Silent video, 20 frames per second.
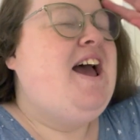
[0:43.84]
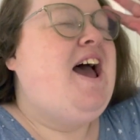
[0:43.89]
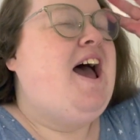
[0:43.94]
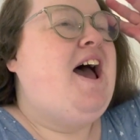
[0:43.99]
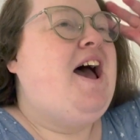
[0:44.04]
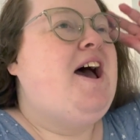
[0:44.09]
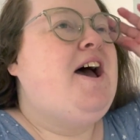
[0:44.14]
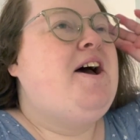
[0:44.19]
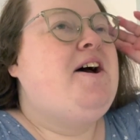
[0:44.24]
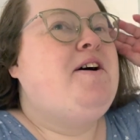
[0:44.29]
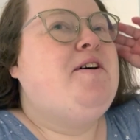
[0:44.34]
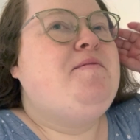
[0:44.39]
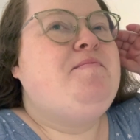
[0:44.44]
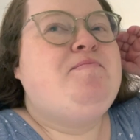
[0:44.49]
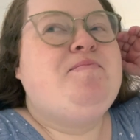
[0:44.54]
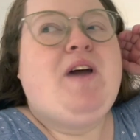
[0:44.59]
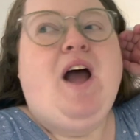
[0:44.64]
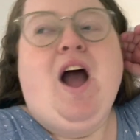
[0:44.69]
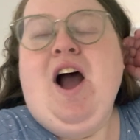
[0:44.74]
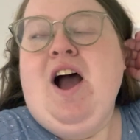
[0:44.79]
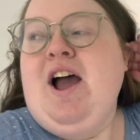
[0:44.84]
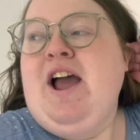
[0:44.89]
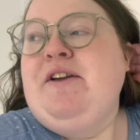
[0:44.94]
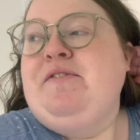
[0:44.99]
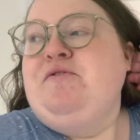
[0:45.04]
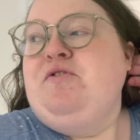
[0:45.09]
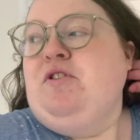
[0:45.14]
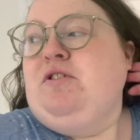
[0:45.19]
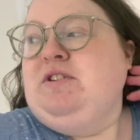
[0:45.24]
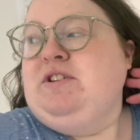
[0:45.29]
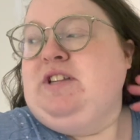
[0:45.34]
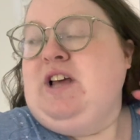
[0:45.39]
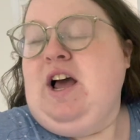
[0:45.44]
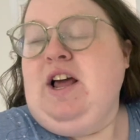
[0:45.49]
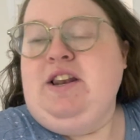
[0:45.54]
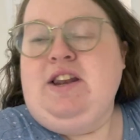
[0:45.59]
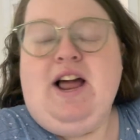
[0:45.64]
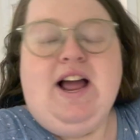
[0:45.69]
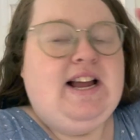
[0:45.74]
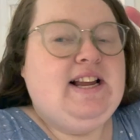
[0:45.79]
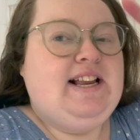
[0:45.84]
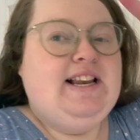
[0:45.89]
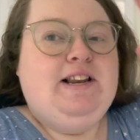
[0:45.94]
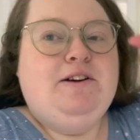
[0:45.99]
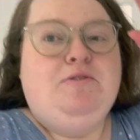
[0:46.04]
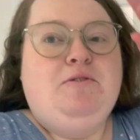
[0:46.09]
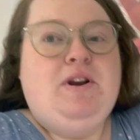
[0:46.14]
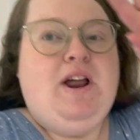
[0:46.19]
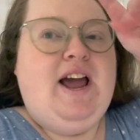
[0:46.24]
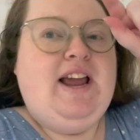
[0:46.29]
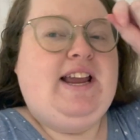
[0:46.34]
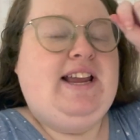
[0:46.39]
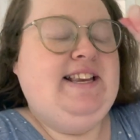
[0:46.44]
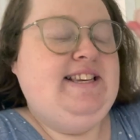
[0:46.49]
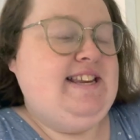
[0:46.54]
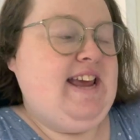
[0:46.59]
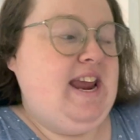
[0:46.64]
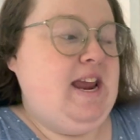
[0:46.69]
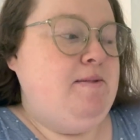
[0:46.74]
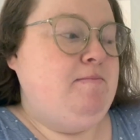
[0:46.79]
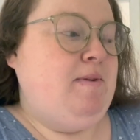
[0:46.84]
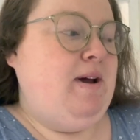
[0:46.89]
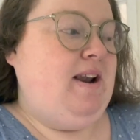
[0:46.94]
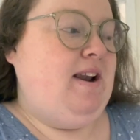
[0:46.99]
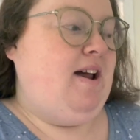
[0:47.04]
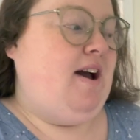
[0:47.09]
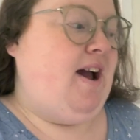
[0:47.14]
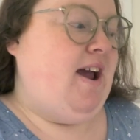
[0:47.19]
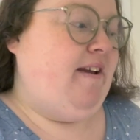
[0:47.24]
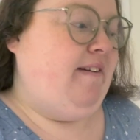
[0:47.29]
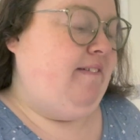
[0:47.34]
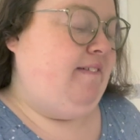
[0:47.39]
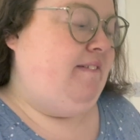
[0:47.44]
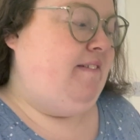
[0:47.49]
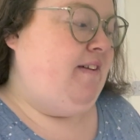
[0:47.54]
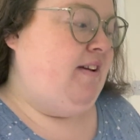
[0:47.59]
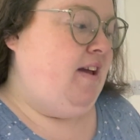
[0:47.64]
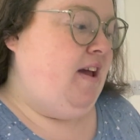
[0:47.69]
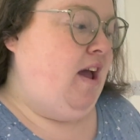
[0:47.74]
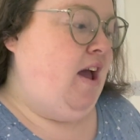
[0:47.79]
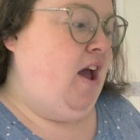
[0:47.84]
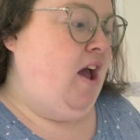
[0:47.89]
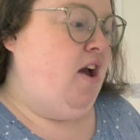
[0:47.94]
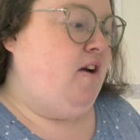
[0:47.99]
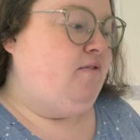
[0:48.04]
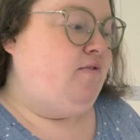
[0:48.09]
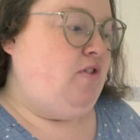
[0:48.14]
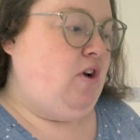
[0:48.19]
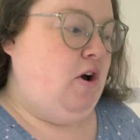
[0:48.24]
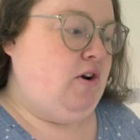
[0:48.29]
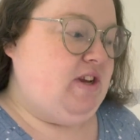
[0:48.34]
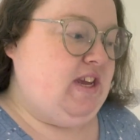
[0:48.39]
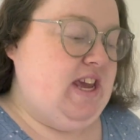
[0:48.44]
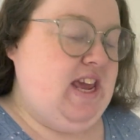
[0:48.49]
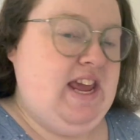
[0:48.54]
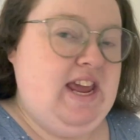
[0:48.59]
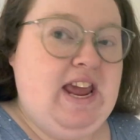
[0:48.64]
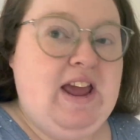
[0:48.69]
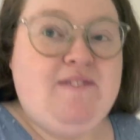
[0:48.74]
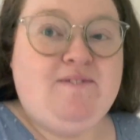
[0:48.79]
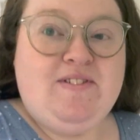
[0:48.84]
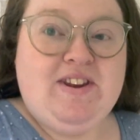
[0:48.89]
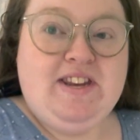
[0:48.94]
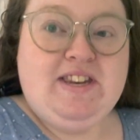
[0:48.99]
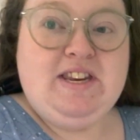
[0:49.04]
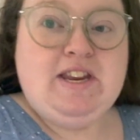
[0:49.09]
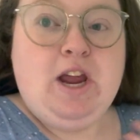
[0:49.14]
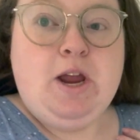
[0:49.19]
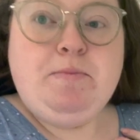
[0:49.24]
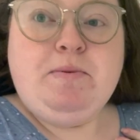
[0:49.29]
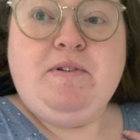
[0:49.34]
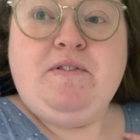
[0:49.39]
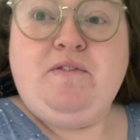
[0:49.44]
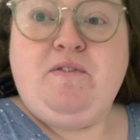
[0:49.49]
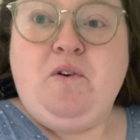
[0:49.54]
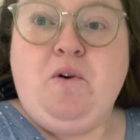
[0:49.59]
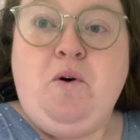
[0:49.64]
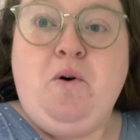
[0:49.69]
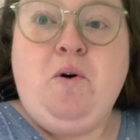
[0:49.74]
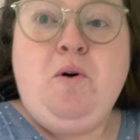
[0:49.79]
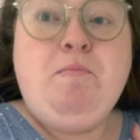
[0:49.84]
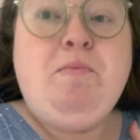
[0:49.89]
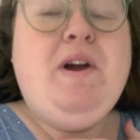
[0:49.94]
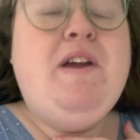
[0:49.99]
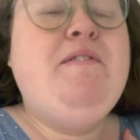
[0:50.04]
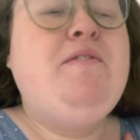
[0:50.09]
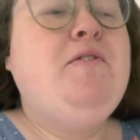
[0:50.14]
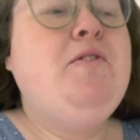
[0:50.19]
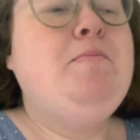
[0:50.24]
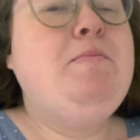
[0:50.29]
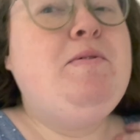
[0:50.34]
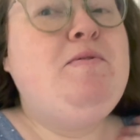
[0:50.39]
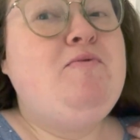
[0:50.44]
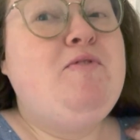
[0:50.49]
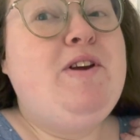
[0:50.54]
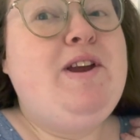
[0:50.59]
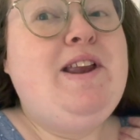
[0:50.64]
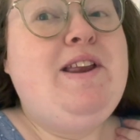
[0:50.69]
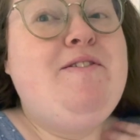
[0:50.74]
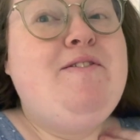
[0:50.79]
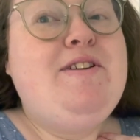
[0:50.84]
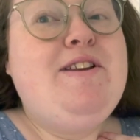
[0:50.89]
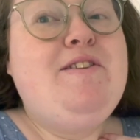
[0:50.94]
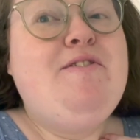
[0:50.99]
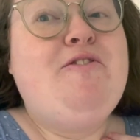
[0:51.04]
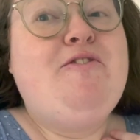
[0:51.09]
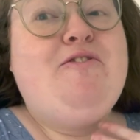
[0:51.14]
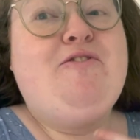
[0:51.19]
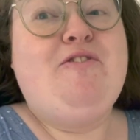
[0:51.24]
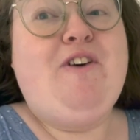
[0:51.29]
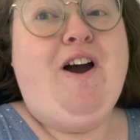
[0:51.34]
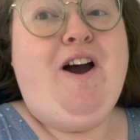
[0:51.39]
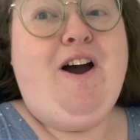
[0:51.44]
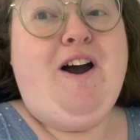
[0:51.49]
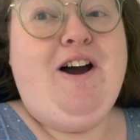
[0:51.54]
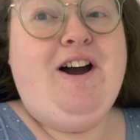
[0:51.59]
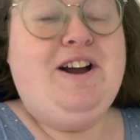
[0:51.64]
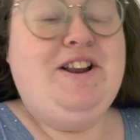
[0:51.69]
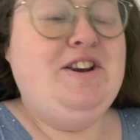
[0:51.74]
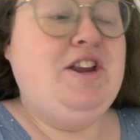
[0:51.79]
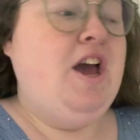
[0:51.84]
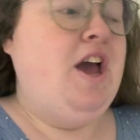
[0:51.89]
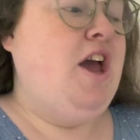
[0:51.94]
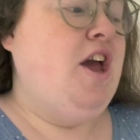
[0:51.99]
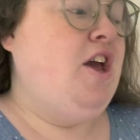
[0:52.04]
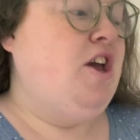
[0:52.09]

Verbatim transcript: um, I've not done like a little like day in my life vloggy video before, but I thought it'd be really, really fun.